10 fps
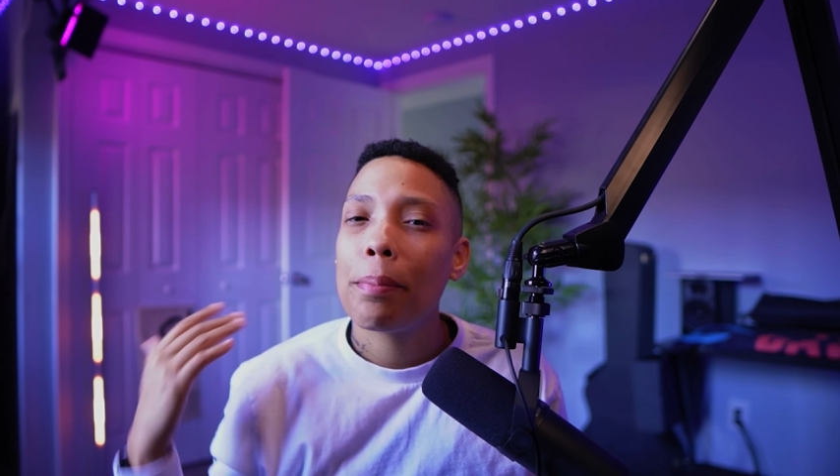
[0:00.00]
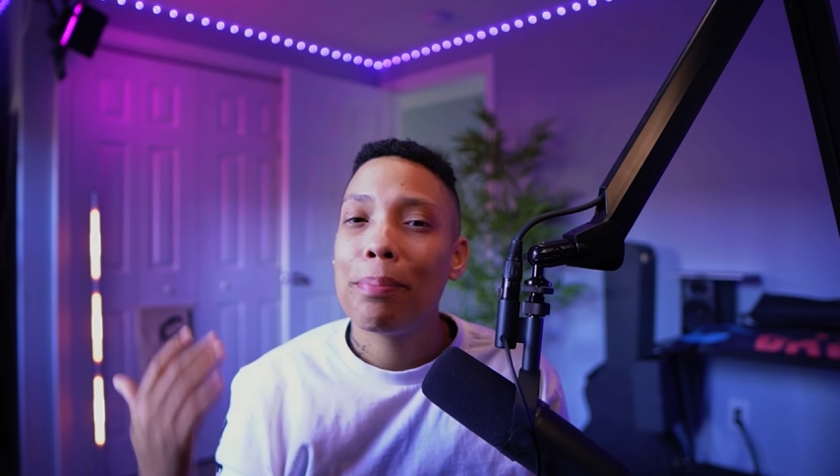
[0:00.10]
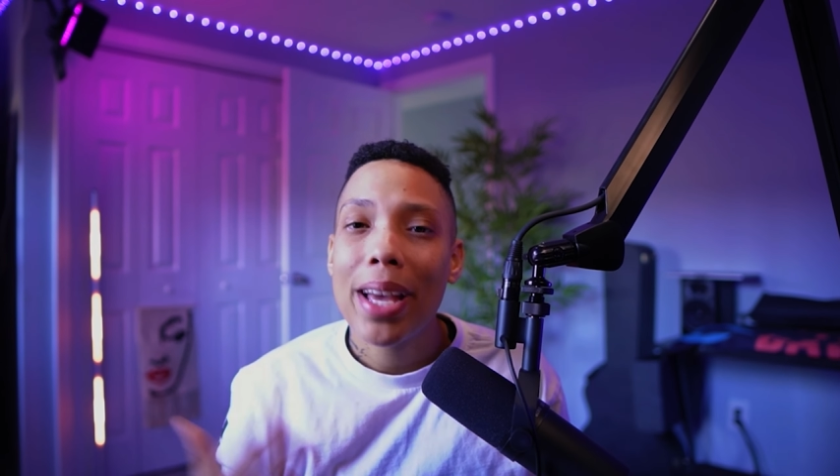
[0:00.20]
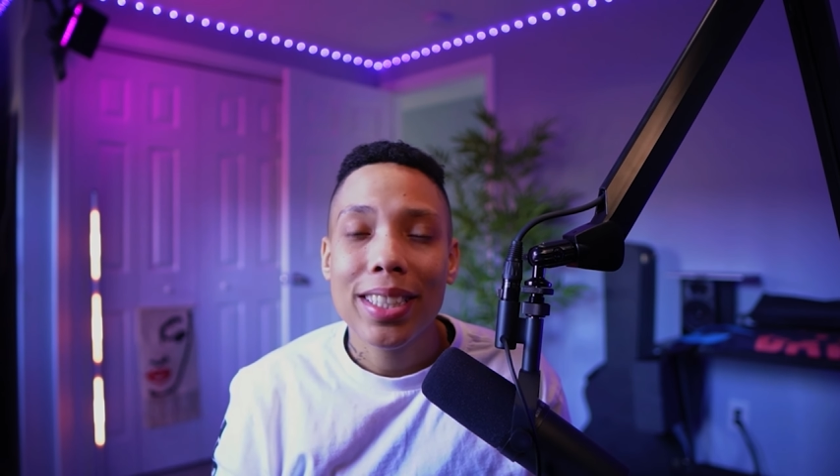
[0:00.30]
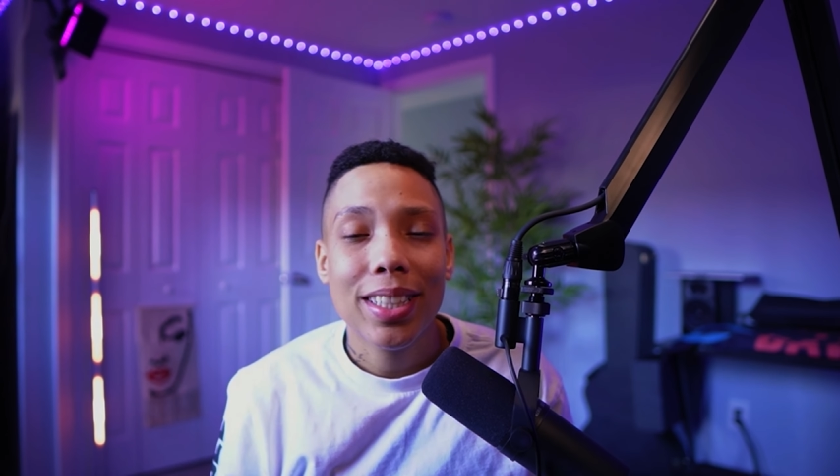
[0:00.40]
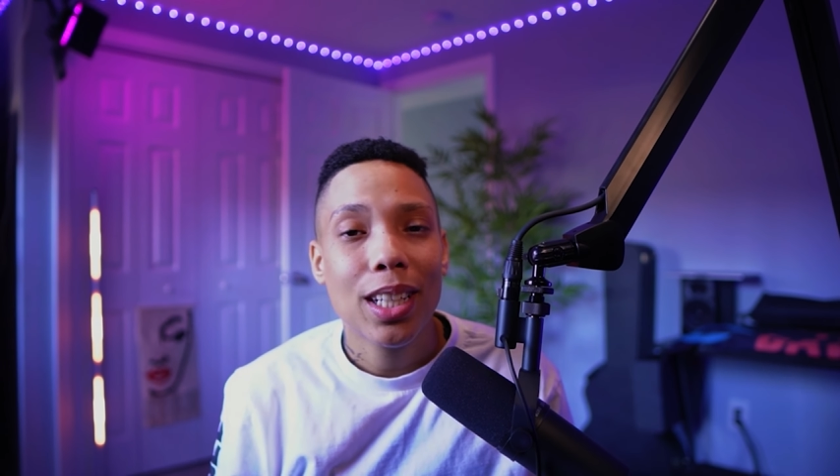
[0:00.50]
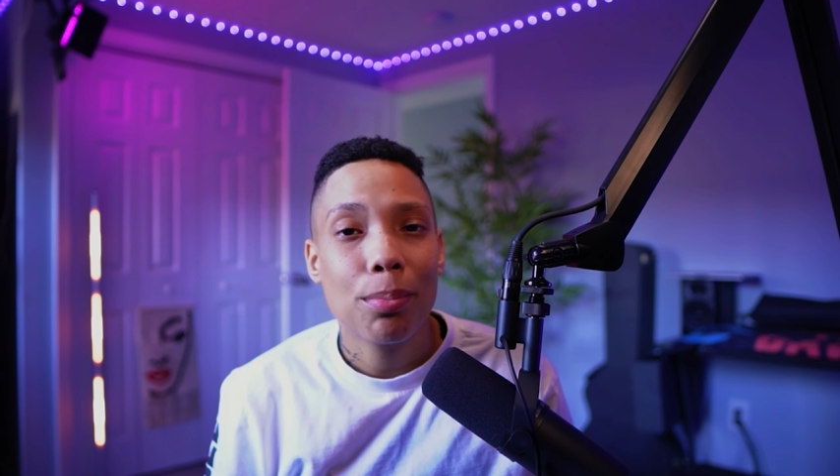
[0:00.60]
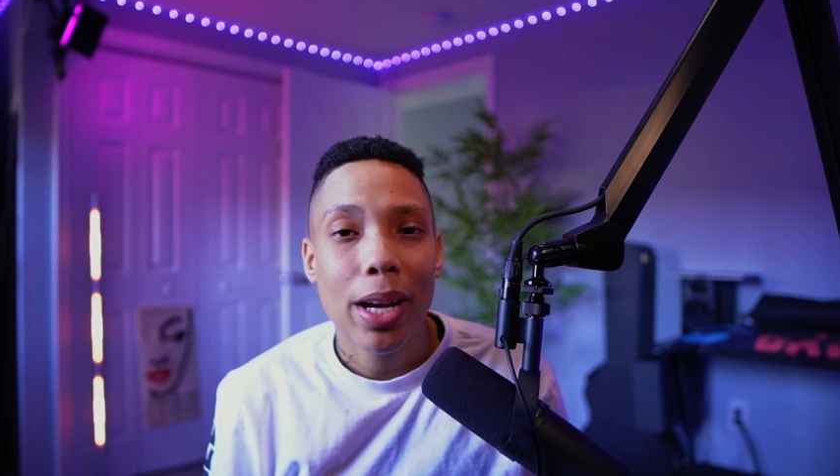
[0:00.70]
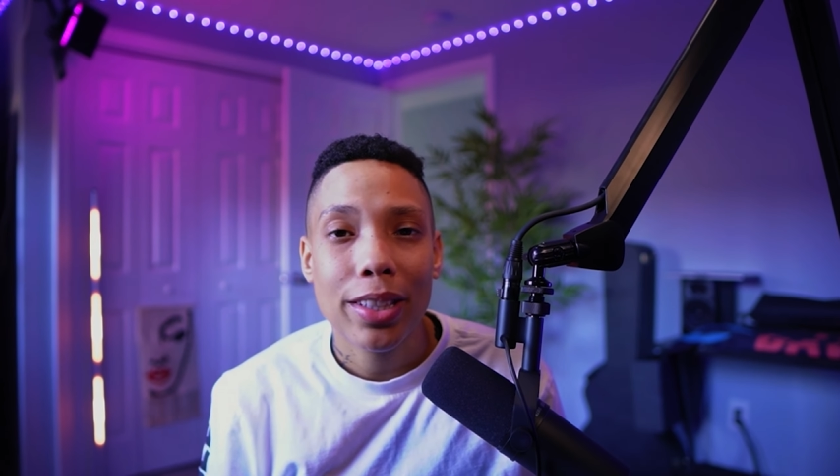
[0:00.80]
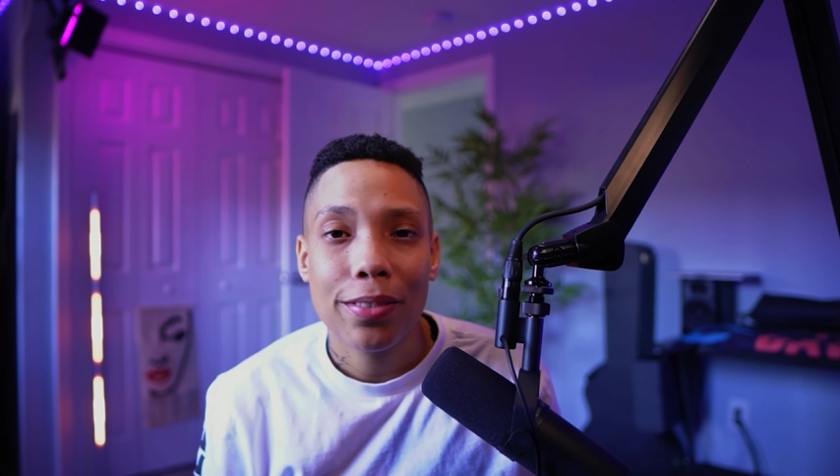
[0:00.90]
the best
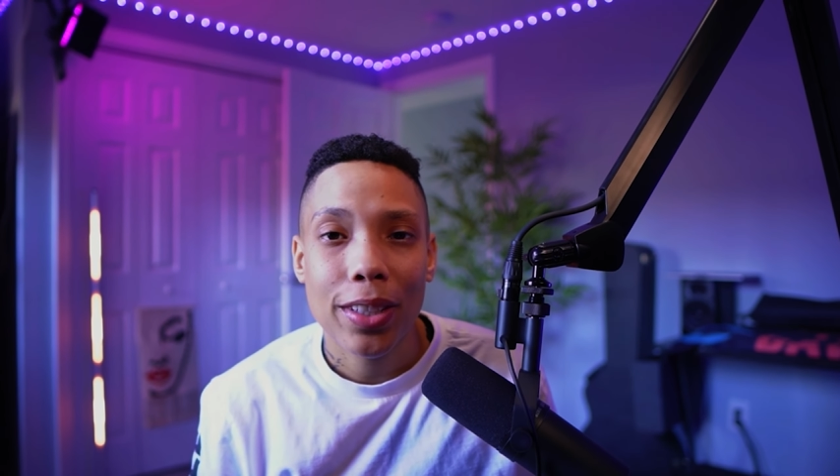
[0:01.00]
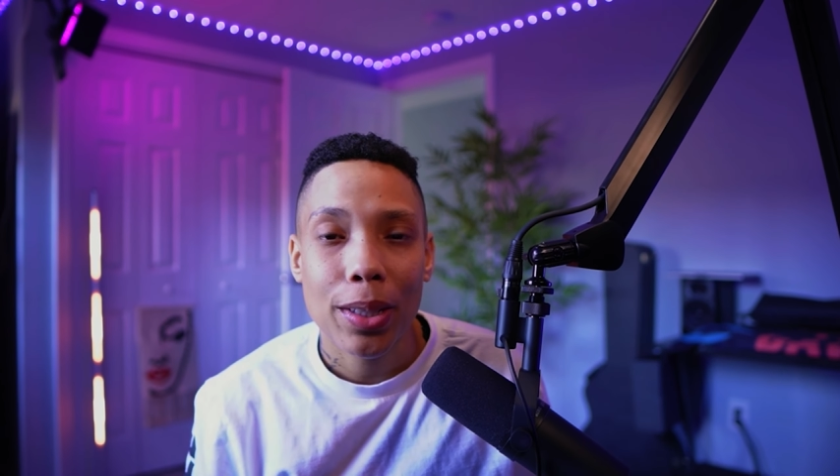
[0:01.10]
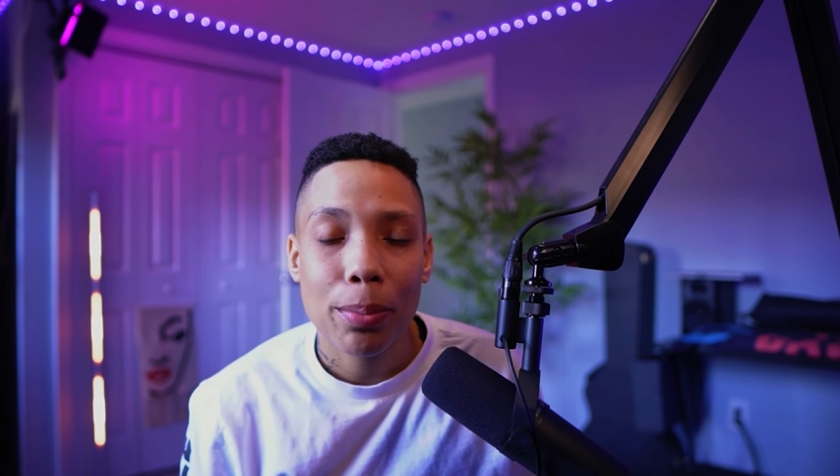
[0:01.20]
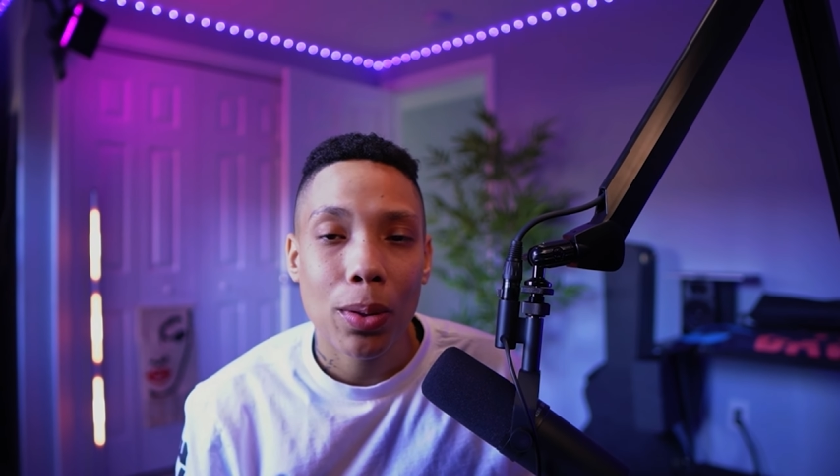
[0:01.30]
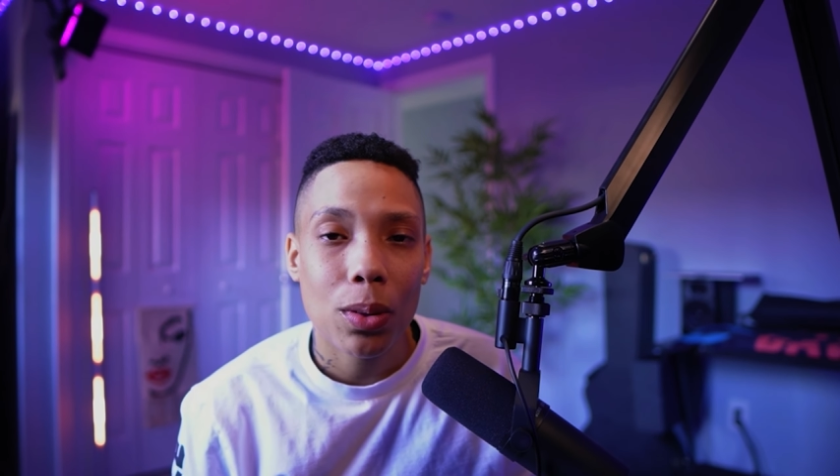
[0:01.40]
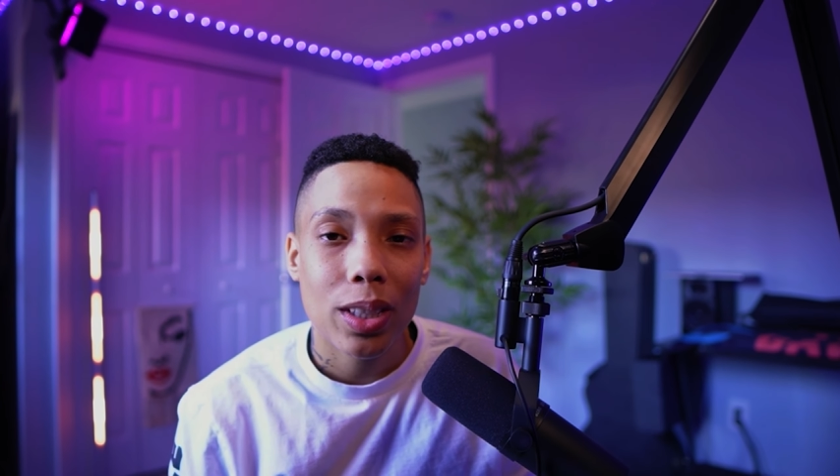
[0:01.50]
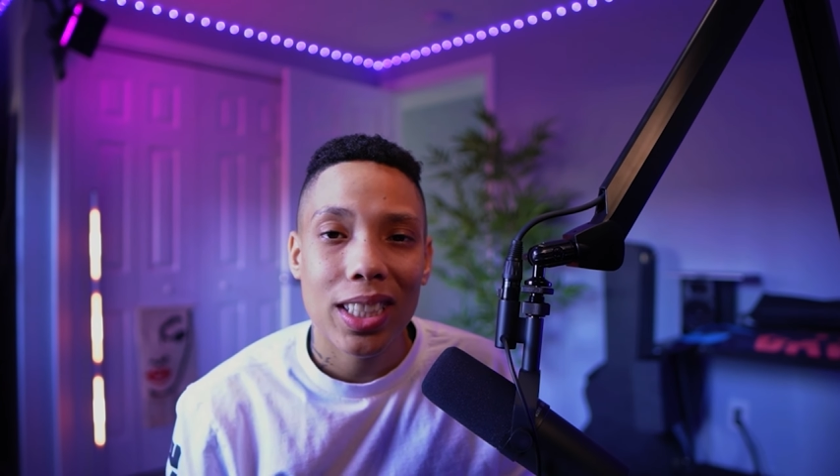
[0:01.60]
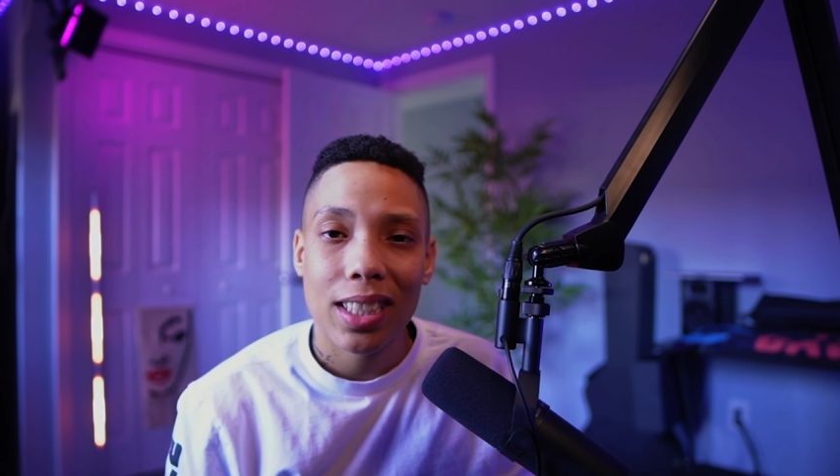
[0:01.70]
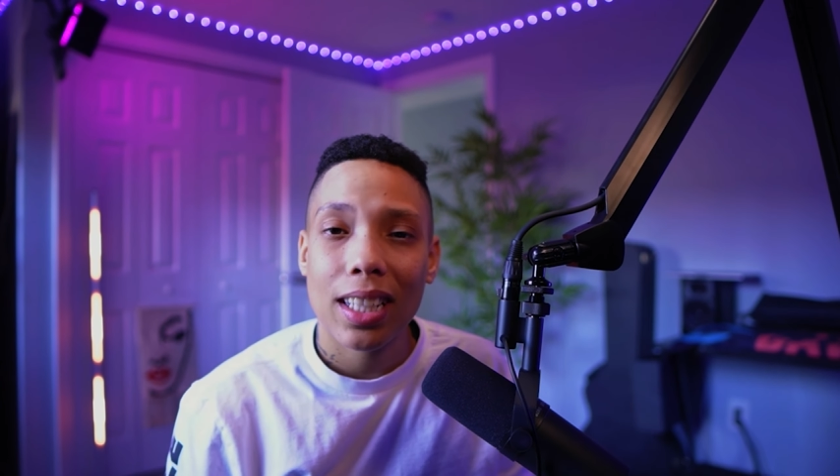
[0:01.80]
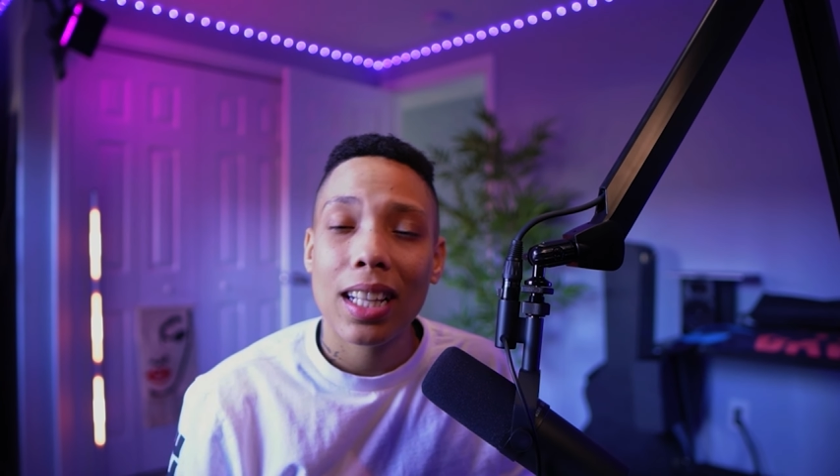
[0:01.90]
thing about the
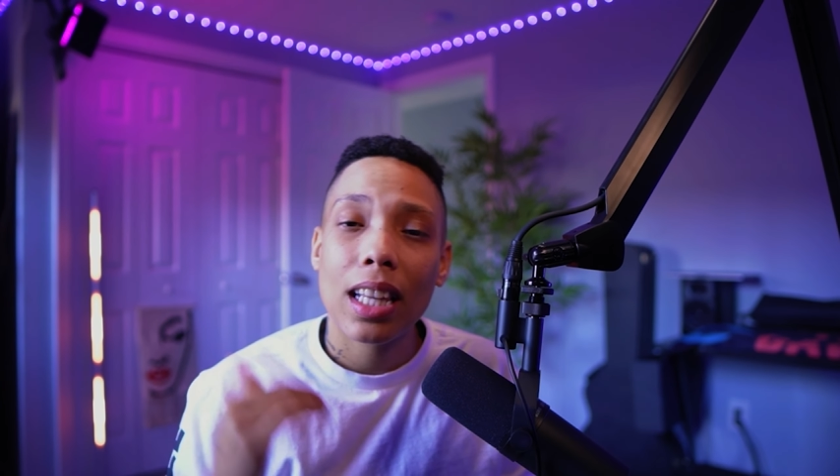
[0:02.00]
Varipole is